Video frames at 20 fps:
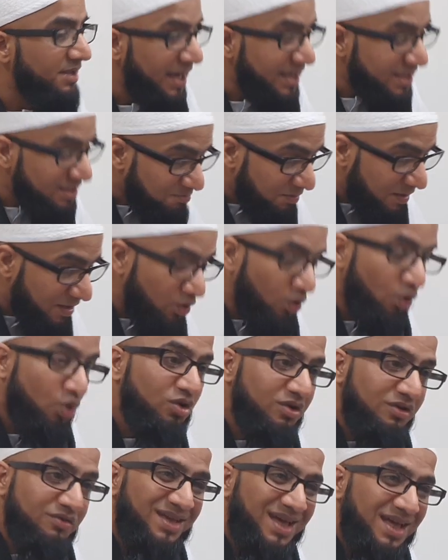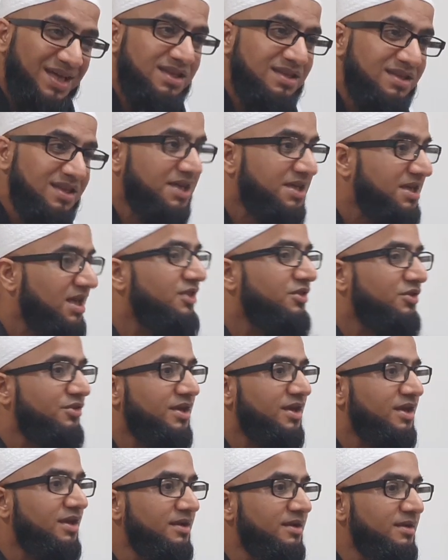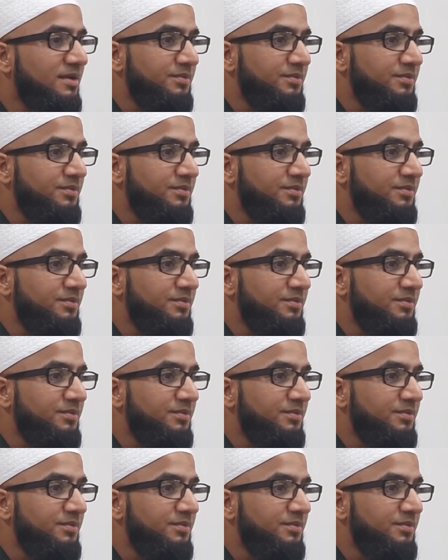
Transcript: I explained all of that in that gathering.